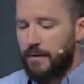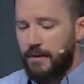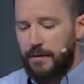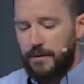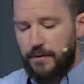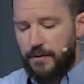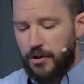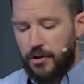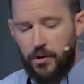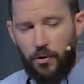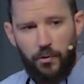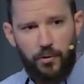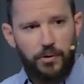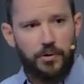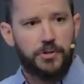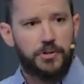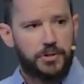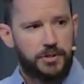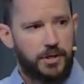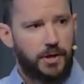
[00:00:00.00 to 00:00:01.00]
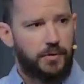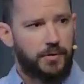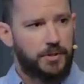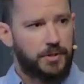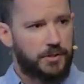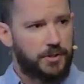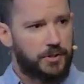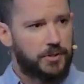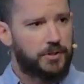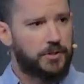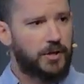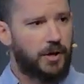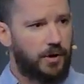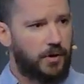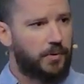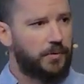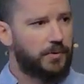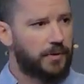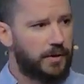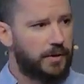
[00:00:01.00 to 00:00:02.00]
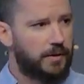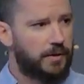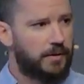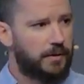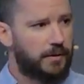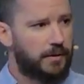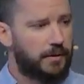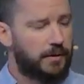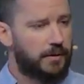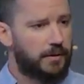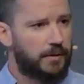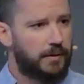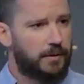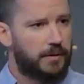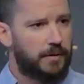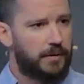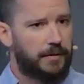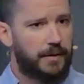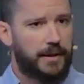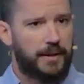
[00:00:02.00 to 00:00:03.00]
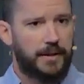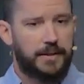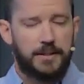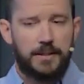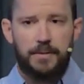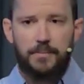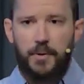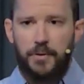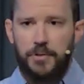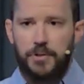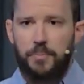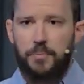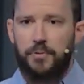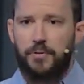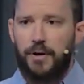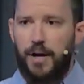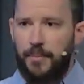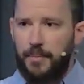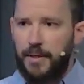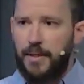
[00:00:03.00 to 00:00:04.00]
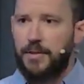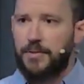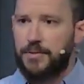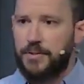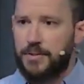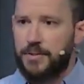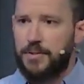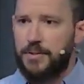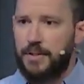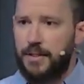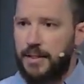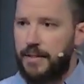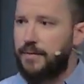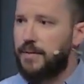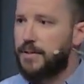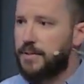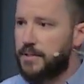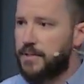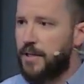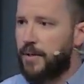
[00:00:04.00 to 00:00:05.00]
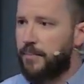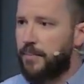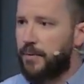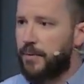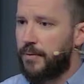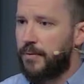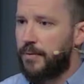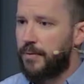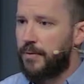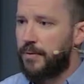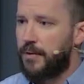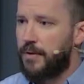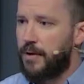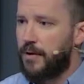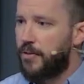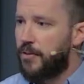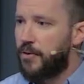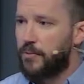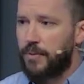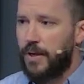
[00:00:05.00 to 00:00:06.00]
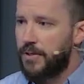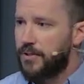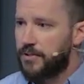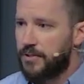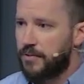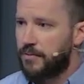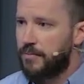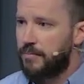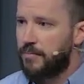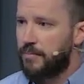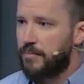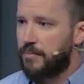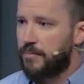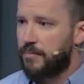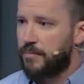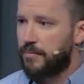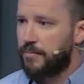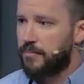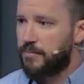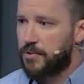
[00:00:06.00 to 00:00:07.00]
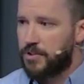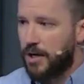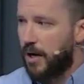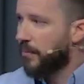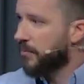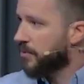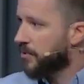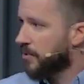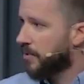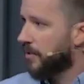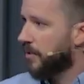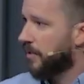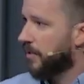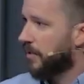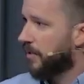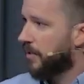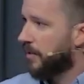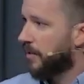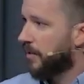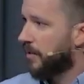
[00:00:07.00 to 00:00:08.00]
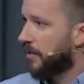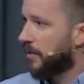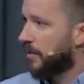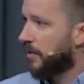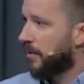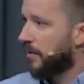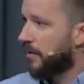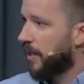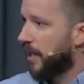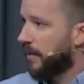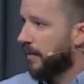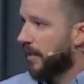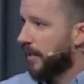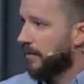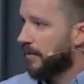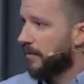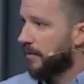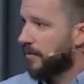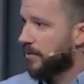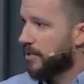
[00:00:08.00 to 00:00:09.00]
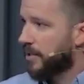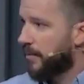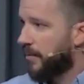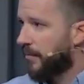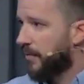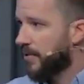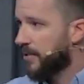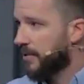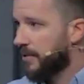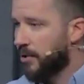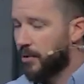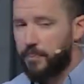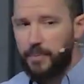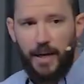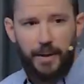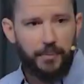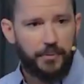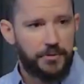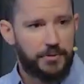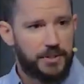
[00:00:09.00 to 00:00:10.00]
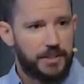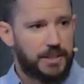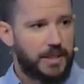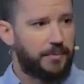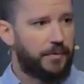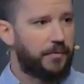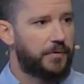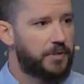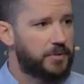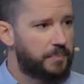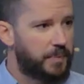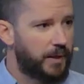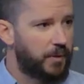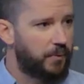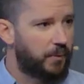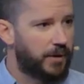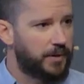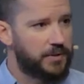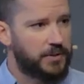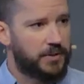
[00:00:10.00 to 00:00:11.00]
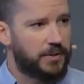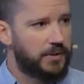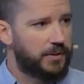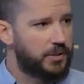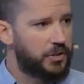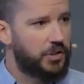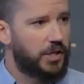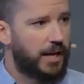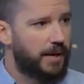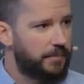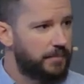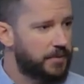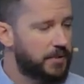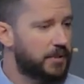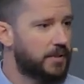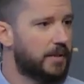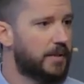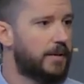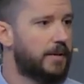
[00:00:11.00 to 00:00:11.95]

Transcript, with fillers: The cornerstone is the stone that gets the most prominence in this temple. The rest are stones, not like some of us little pebbles and some of us big ones and gems.